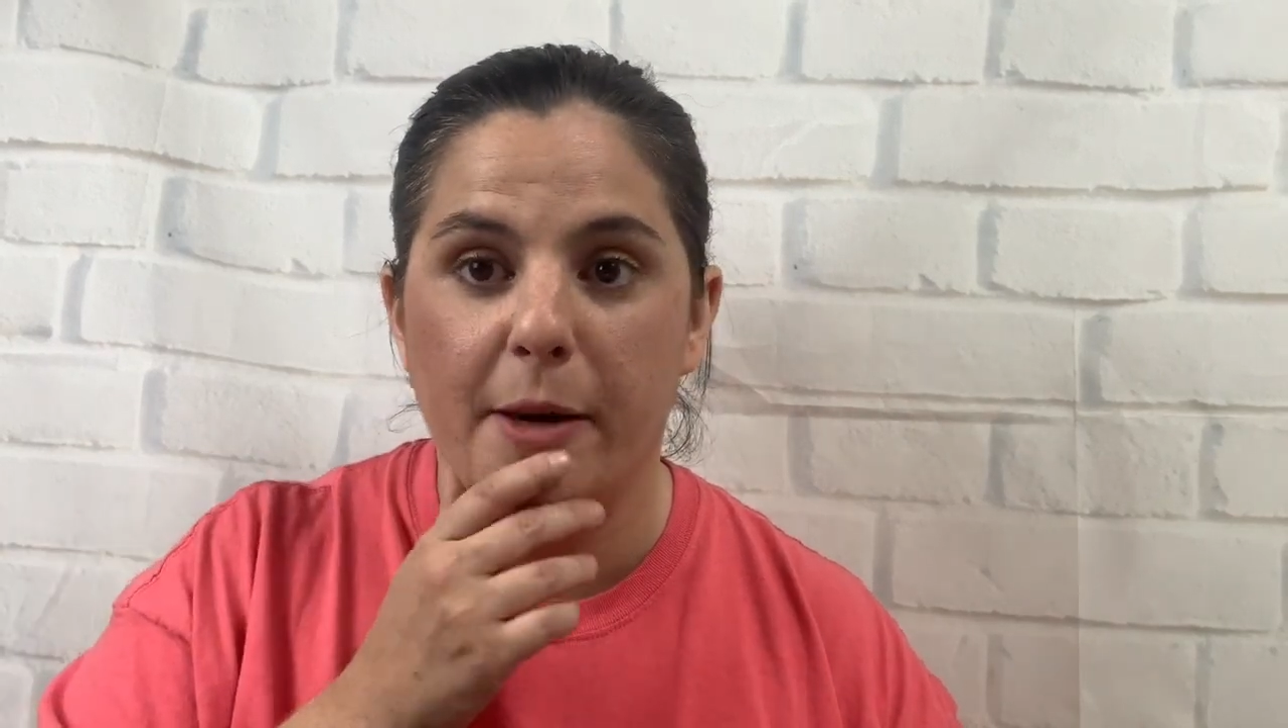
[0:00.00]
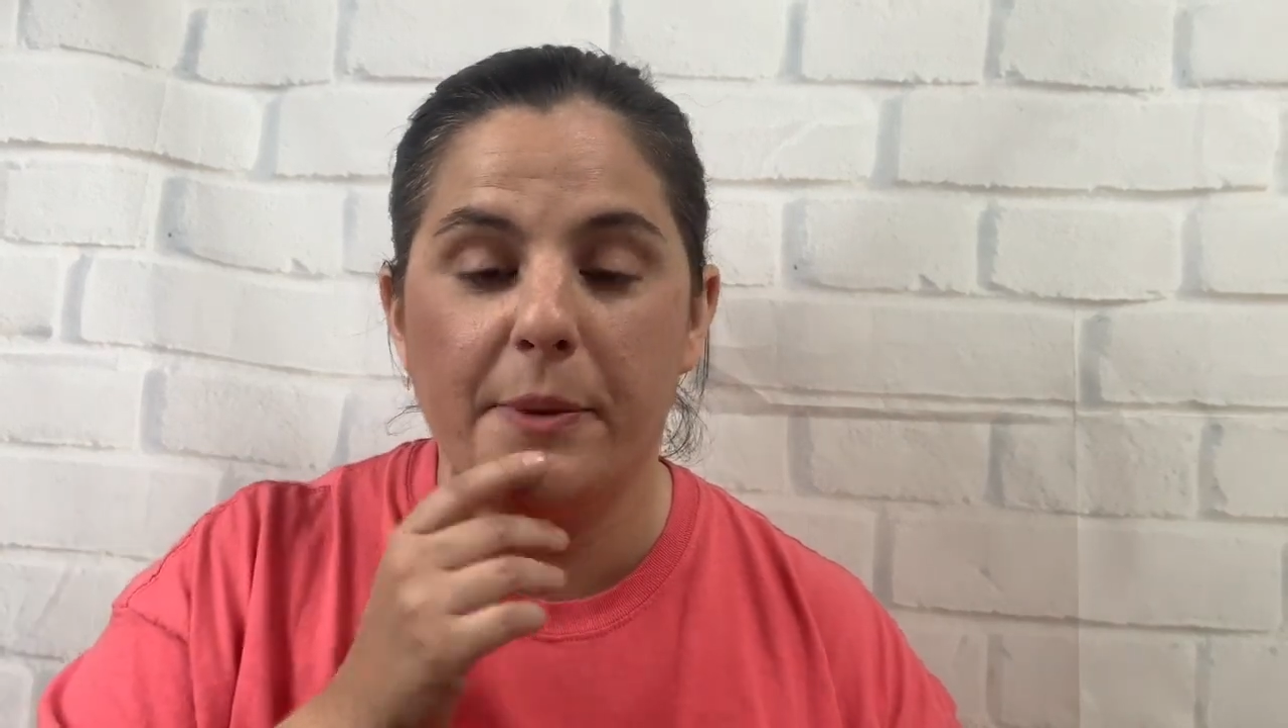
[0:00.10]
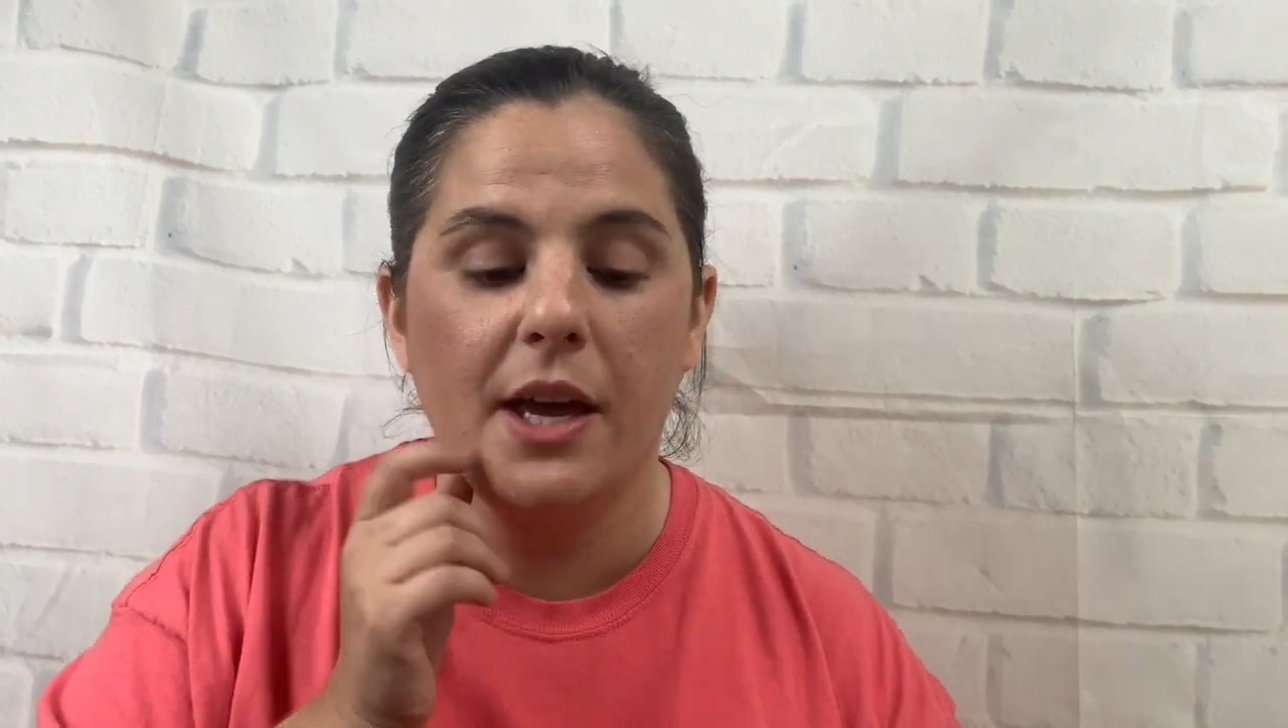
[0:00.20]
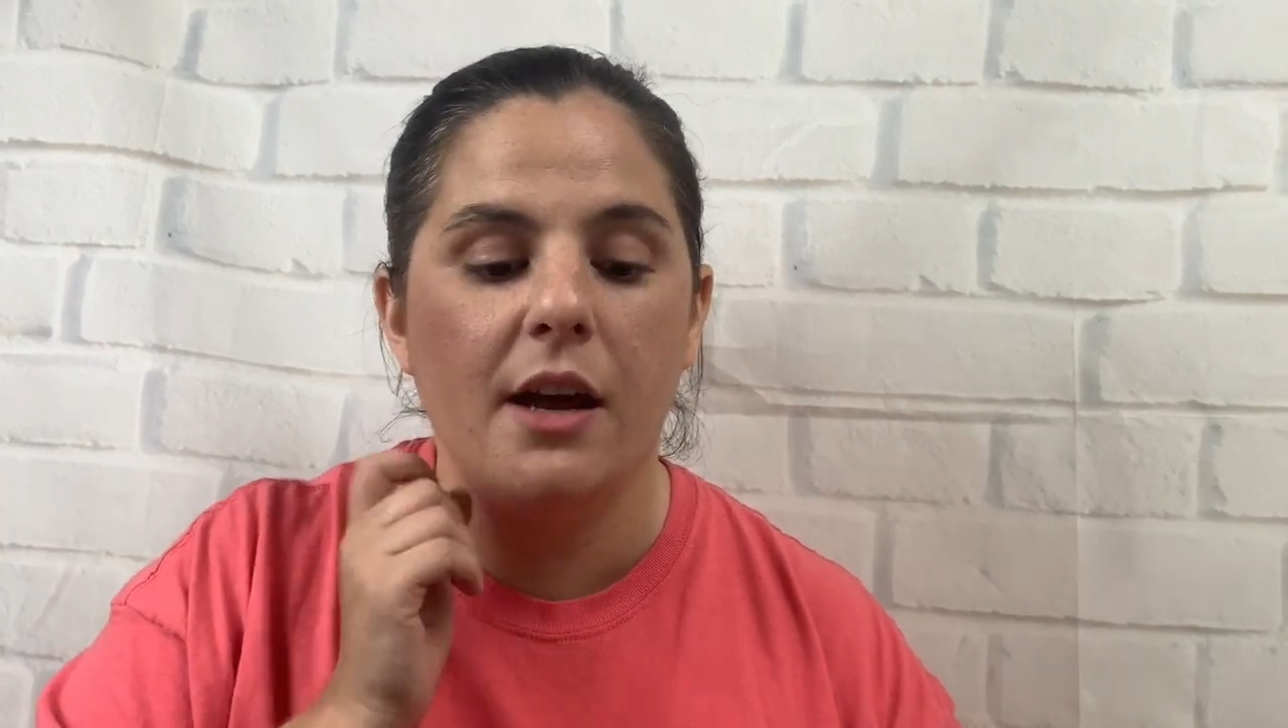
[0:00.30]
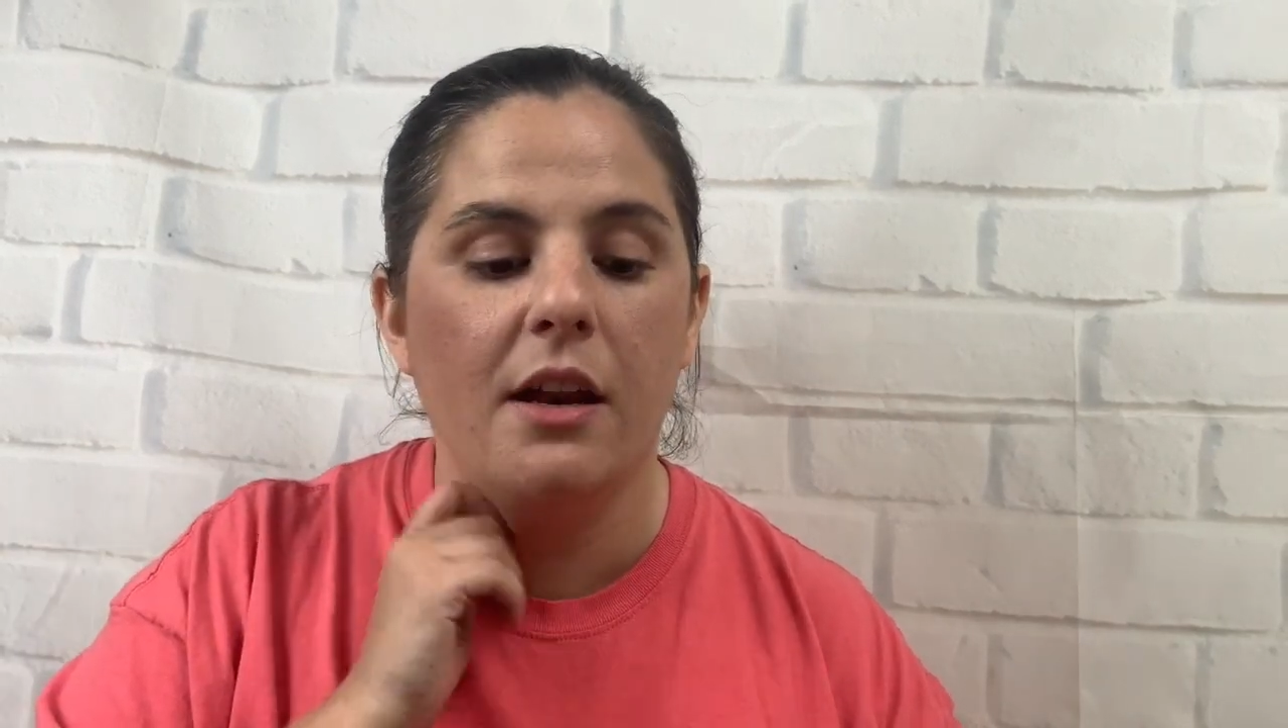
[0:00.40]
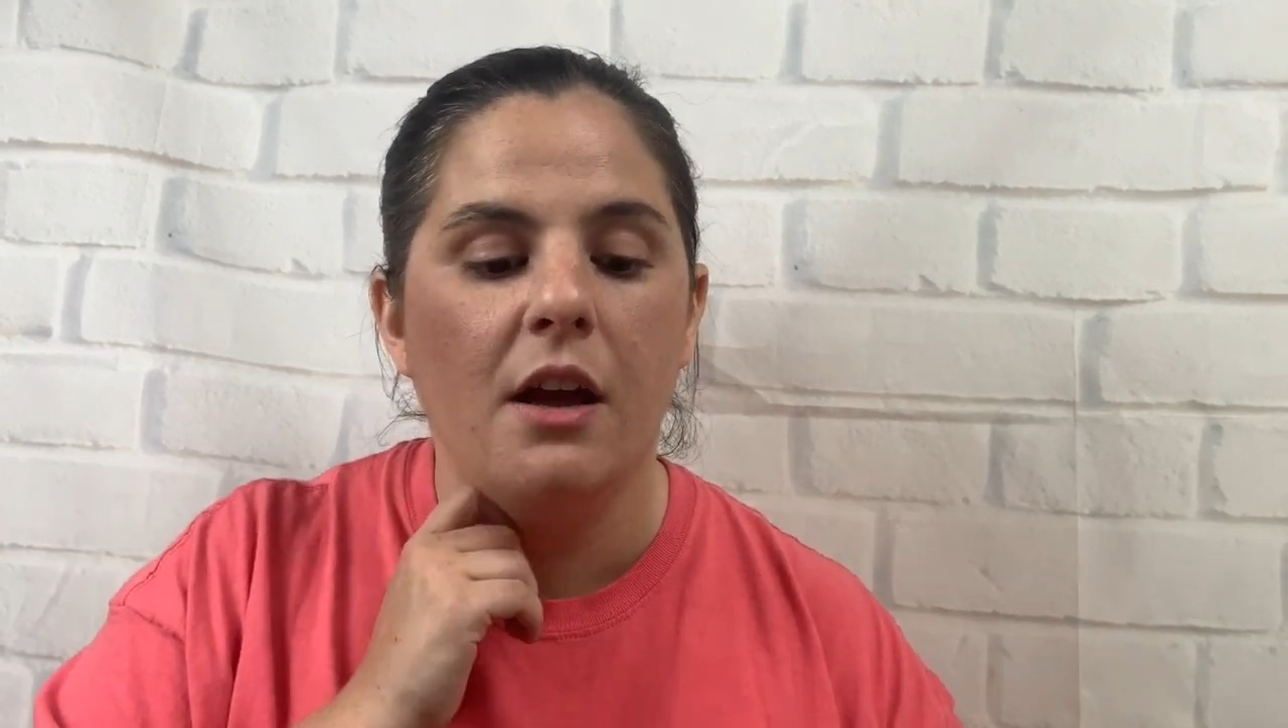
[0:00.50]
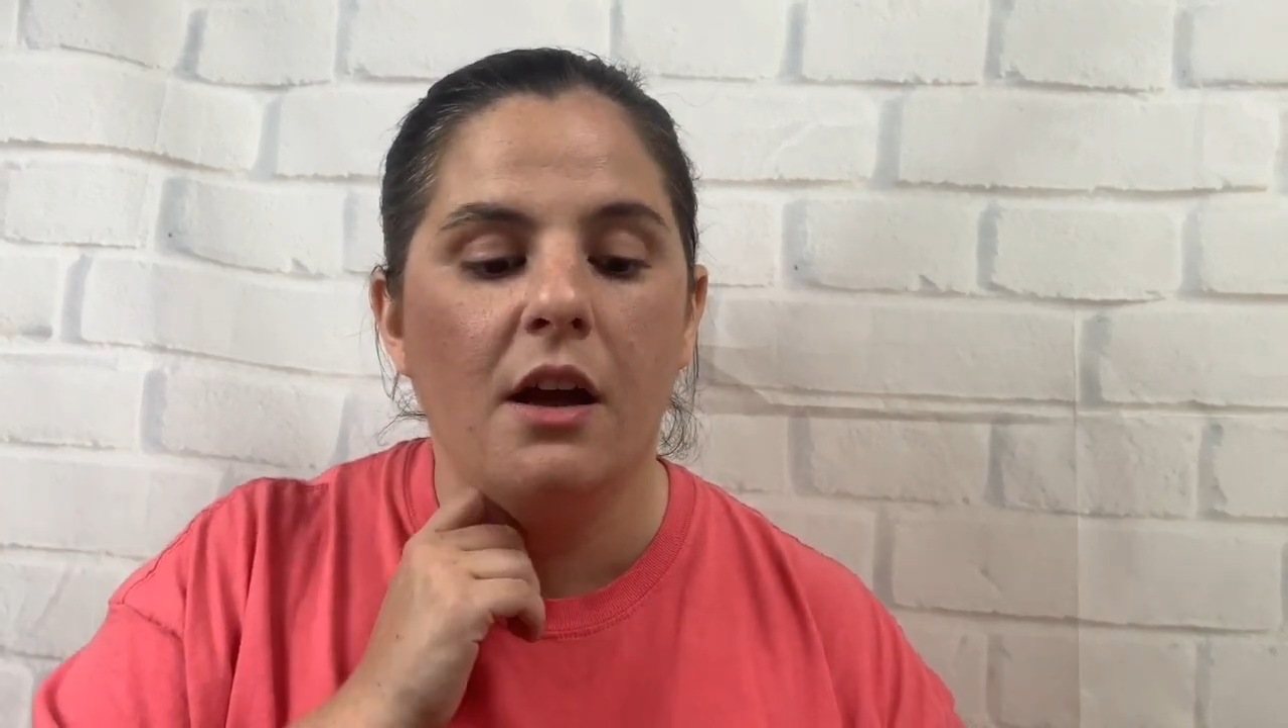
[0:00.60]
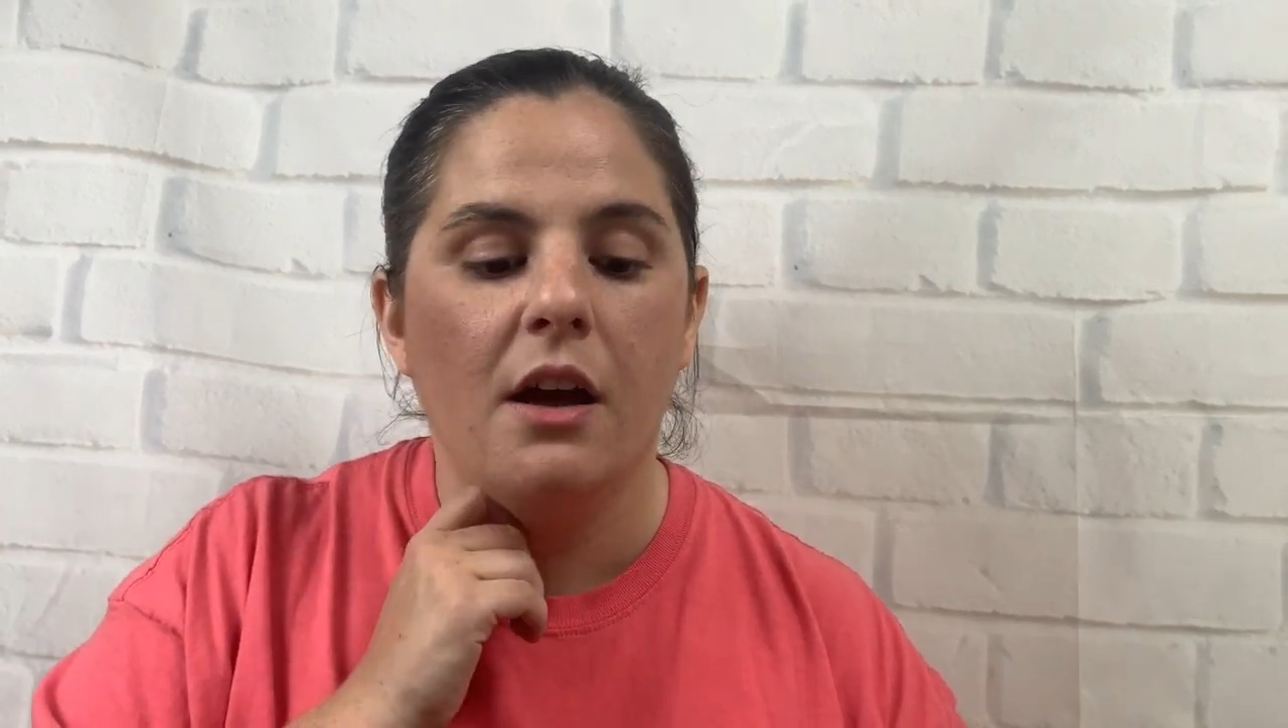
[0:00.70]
up yet.